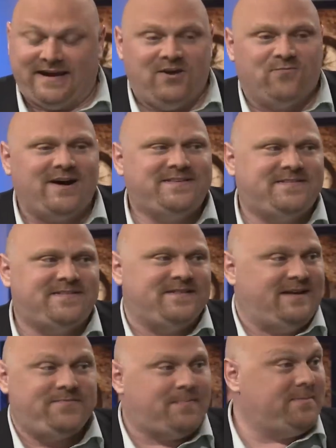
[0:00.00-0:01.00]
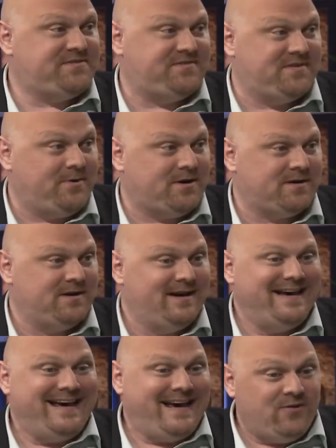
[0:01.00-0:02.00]
He writes this, he has published this in a book.
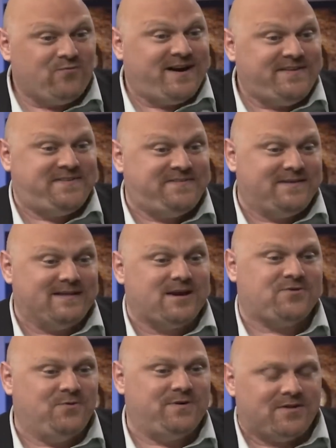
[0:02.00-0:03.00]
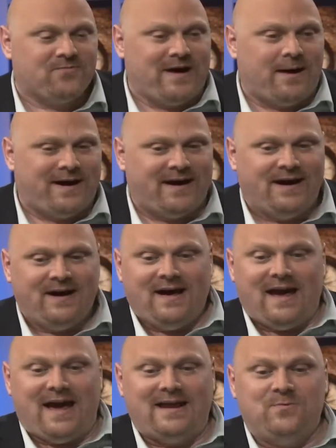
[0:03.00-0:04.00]
He writes this in a letter to another rabbi,
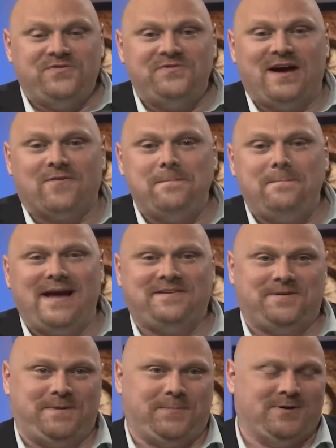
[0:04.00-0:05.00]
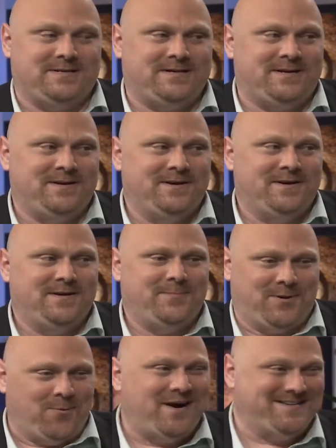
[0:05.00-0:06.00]
and it was never meant to be printed,
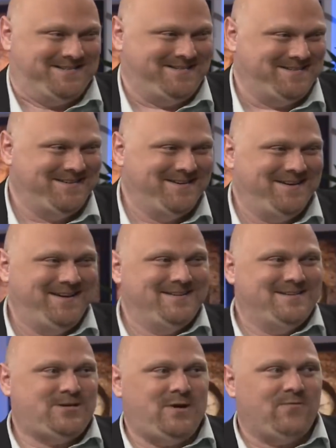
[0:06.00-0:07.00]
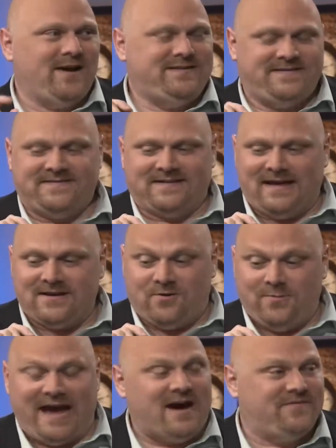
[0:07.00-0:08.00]
but it was. So he writes this as a letter,
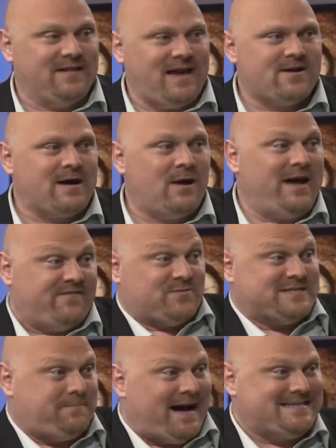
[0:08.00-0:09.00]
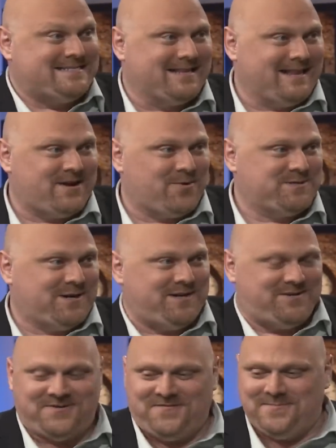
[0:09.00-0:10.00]
and we have the letter, and we have the response to the letter, which I'll
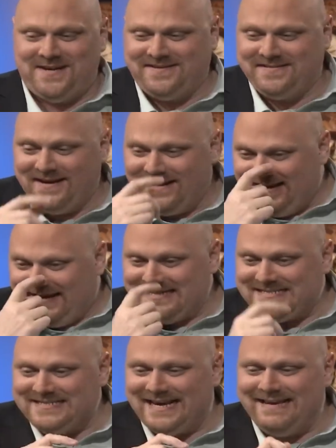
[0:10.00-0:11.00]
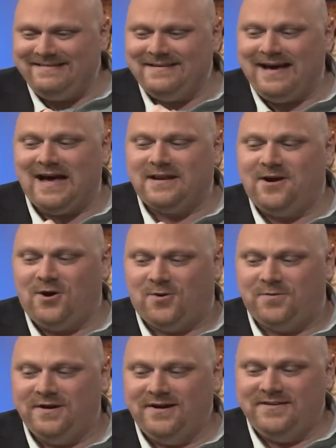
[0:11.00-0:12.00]
get to in a few minutes. He says, is it not
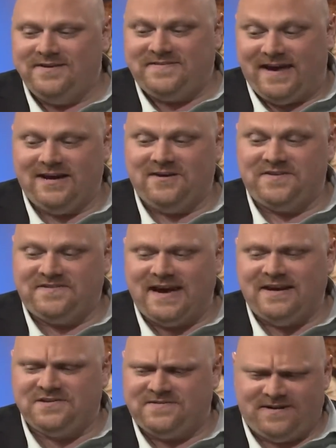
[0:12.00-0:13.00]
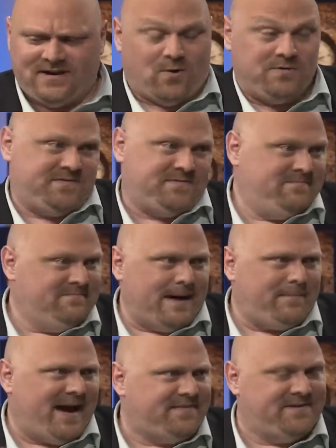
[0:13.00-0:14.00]
known, the saying of the sages? And he quotes
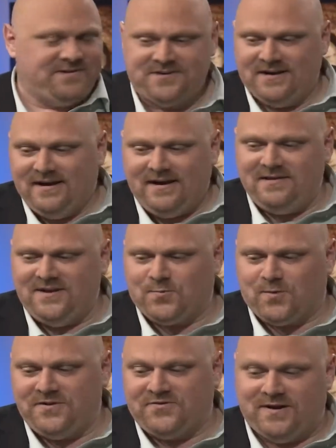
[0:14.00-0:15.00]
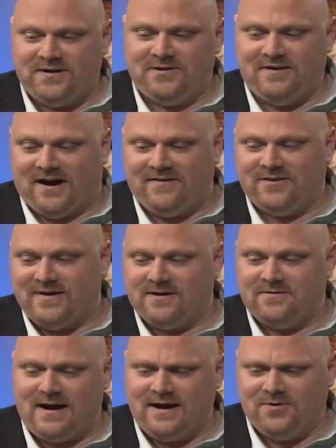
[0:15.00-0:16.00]
that passage. In this world it's written Yudevave and read
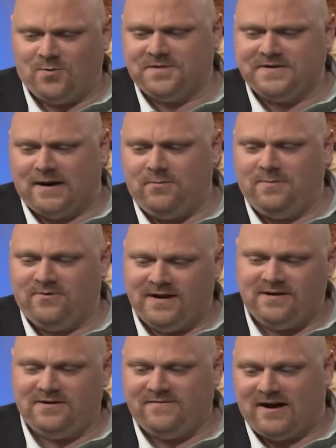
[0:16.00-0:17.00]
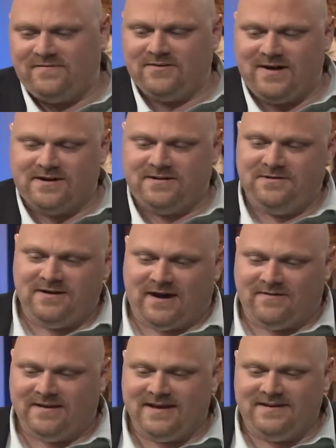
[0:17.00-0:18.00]
Adonai. In the world to come it will be written Yudevave and read
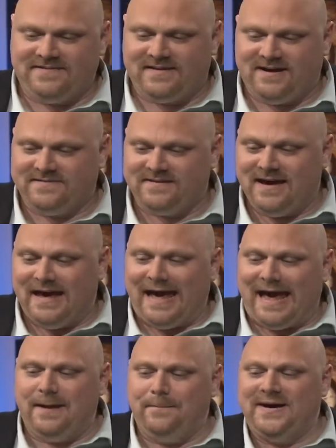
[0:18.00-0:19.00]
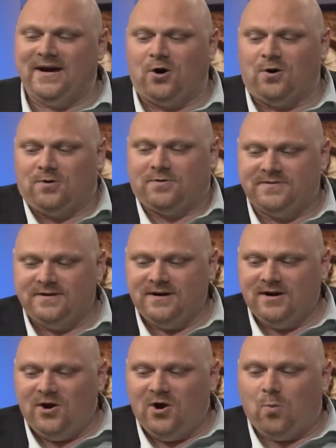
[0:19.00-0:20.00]
Yudevave. And then he says, and behold,
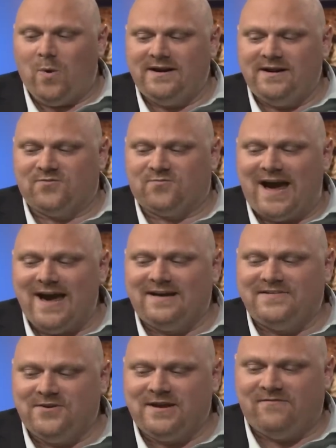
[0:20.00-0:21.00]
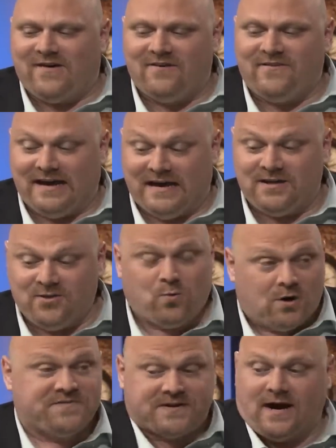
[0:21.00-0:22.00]
when it is read as Yudevave in the
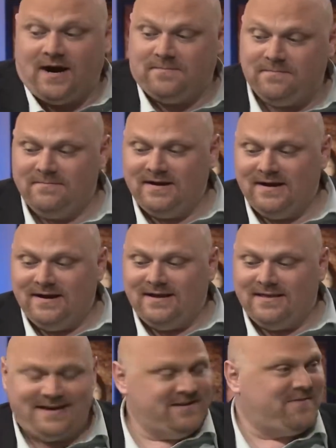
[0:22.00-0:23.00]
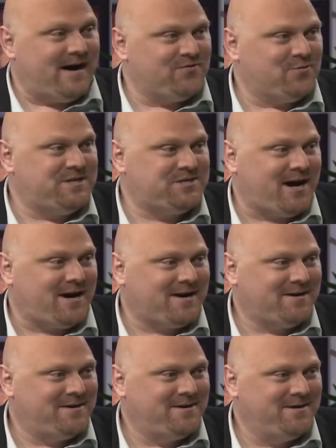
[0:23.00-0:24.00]
world to come, then its vowels will be Shachak.
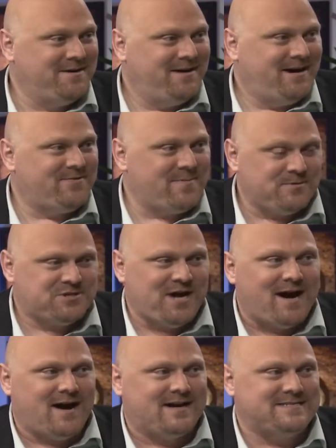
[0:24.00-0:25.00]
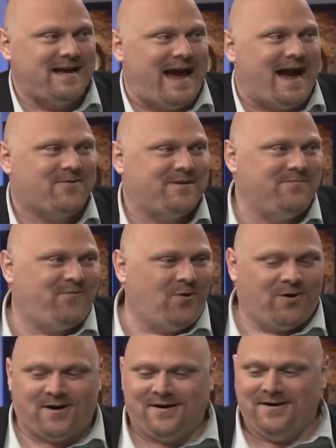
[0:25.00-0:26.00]
And remember, Shachak is an acronym
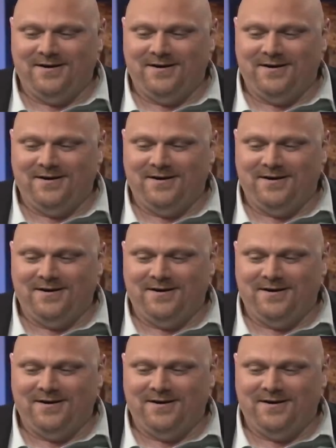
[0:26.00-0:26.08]
for